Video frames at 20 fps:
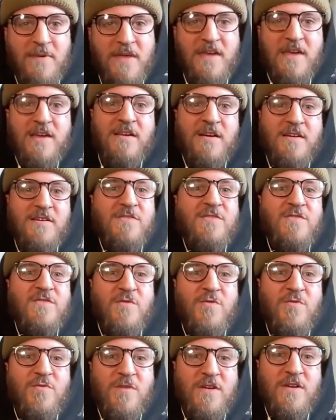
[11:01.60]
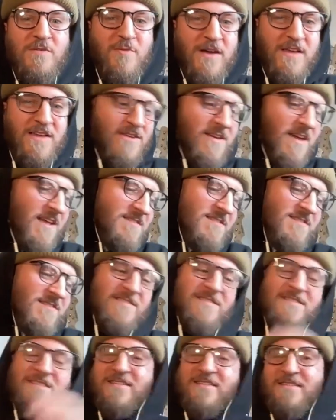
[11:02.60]
being like a story where you get to
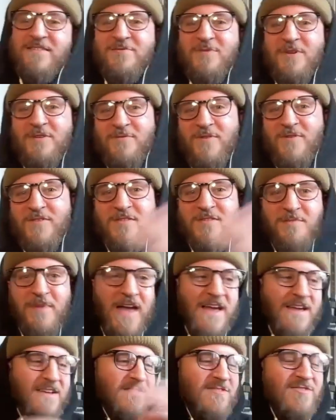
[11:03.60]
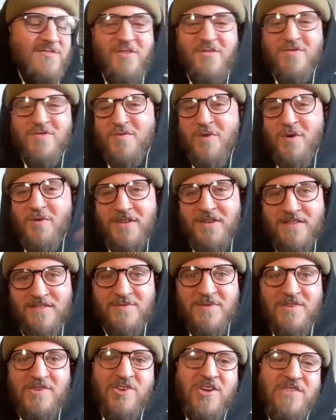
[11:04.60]
just listen to it front to back and songs roll
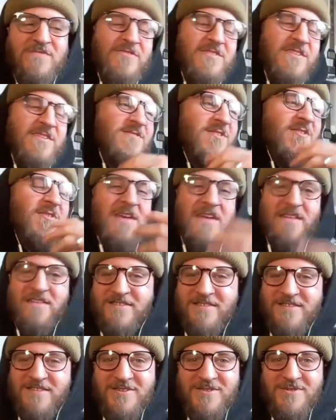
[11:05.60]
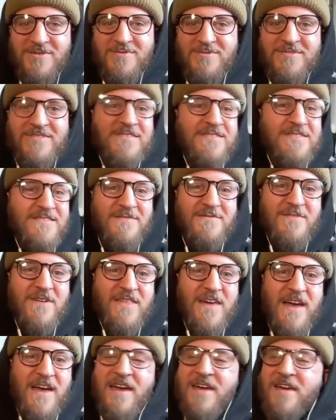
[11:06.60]
into each other and it's got interludes and stuff
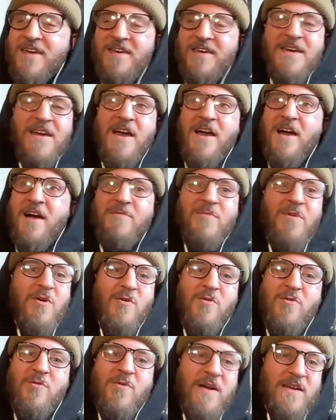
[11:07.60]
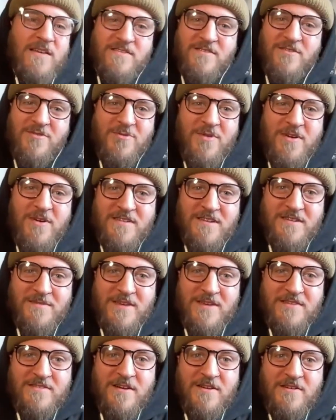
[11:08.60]
like that. I'm always going to
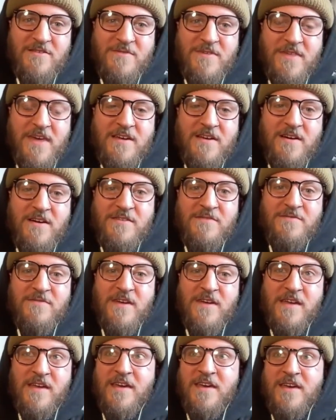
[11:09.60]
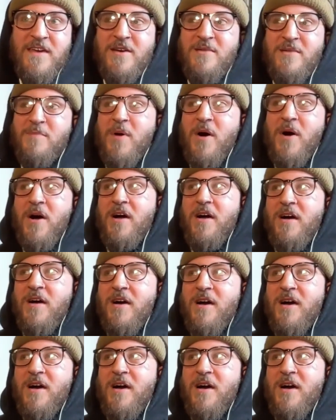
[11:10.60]
be a sucker for that kind of thing. But